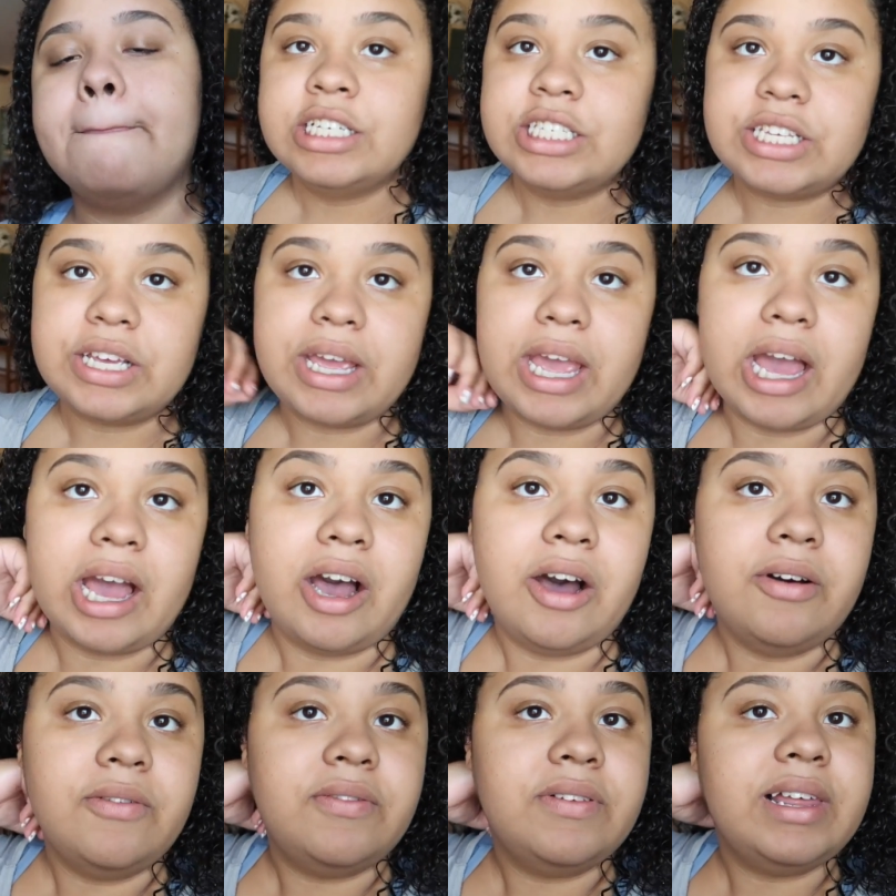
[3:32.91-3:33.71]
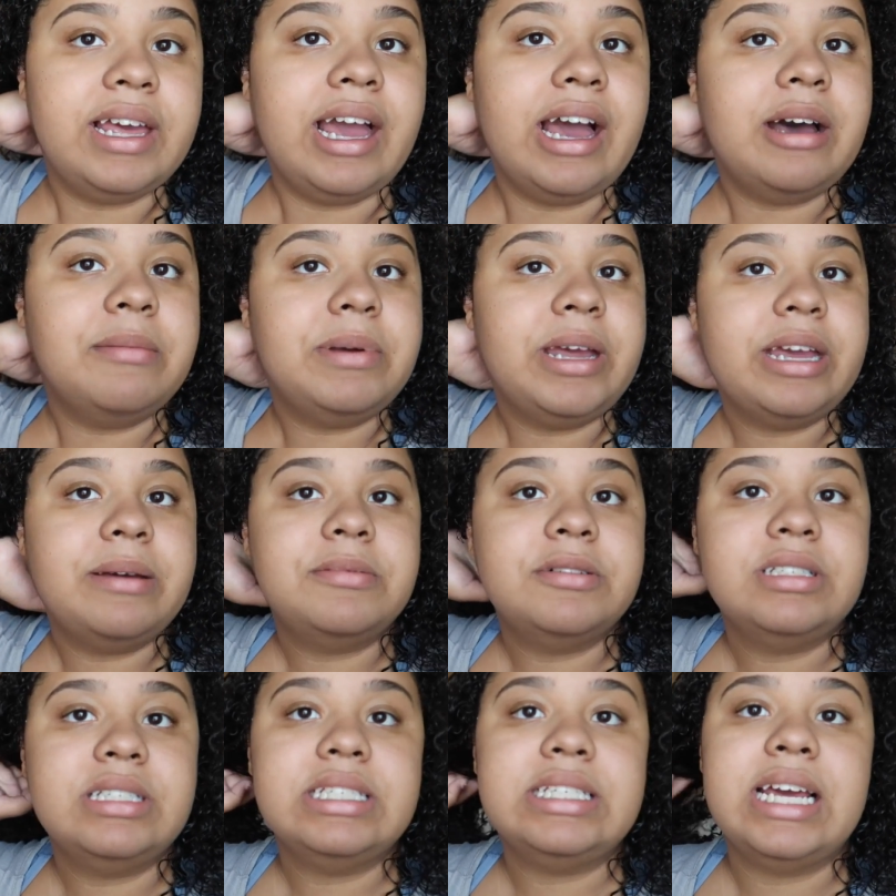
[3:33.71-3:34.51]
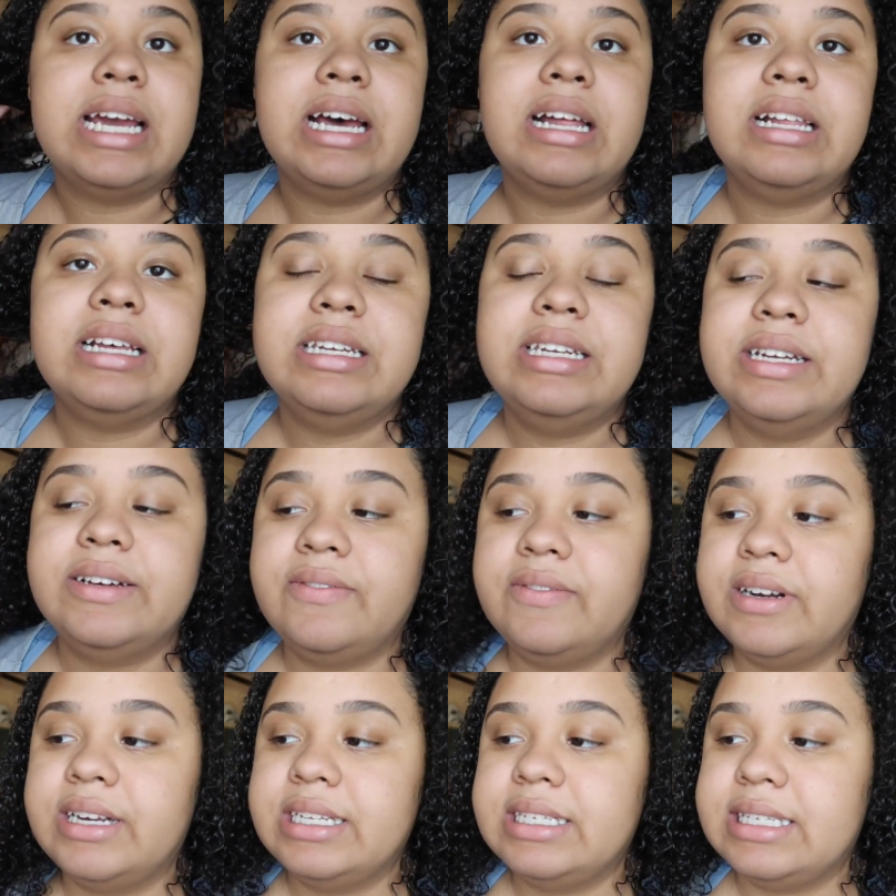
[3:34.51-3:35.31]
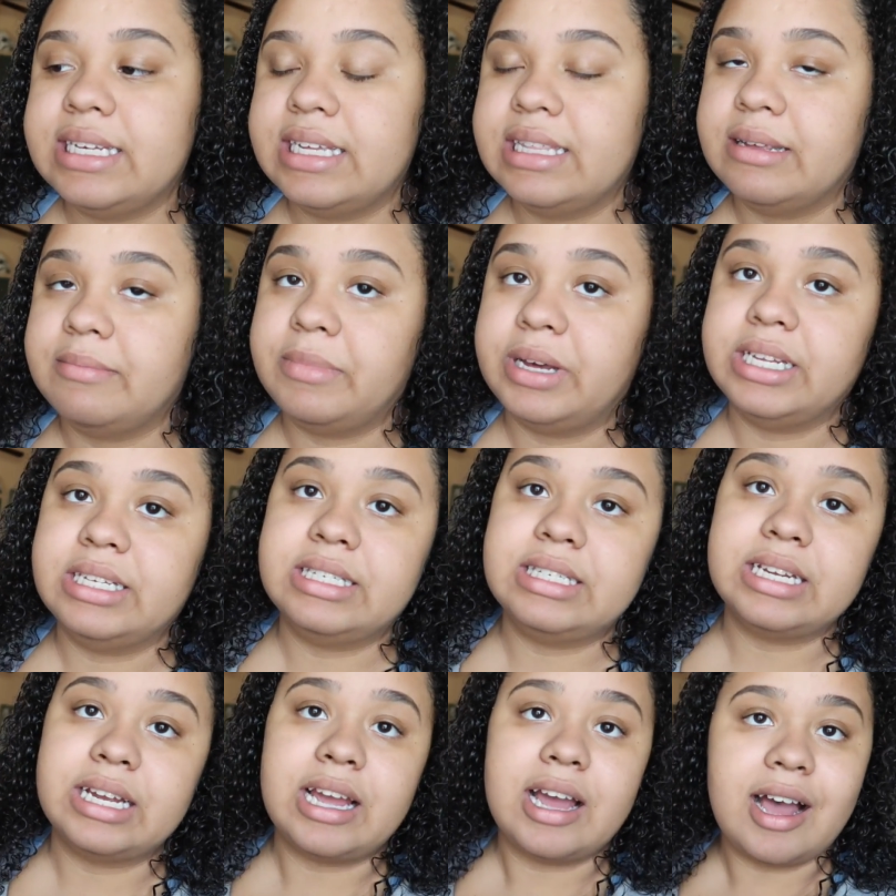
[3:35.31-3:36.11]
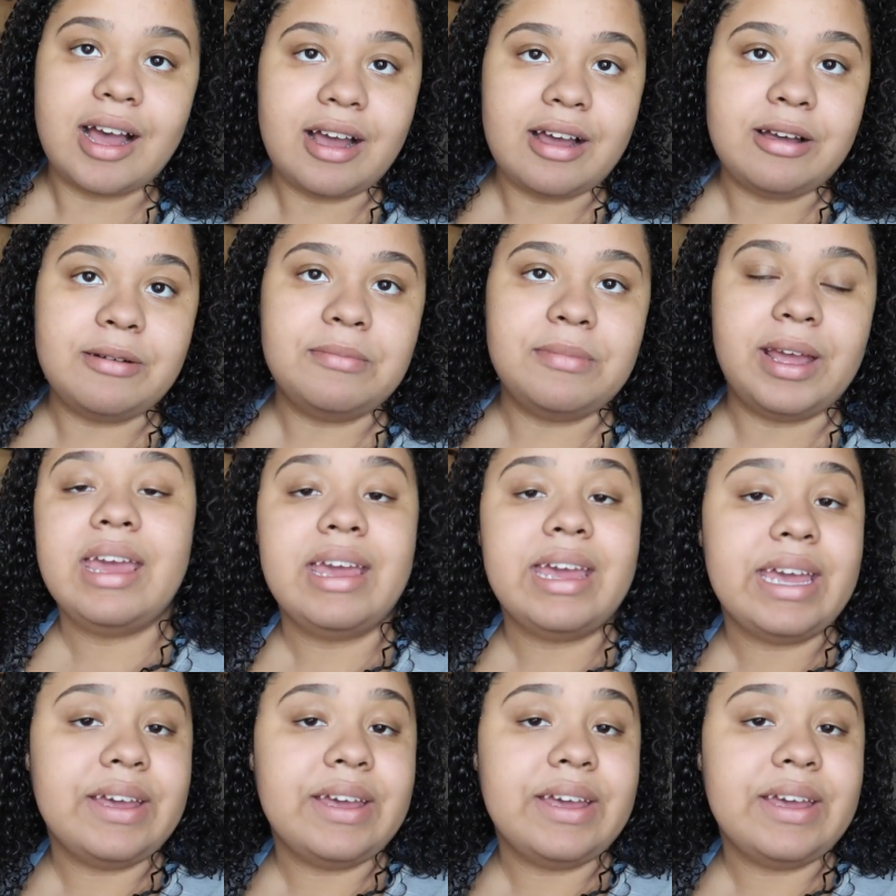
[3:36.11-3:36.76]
So yeah, hopefully I'll be able to tell a difference in the months to come.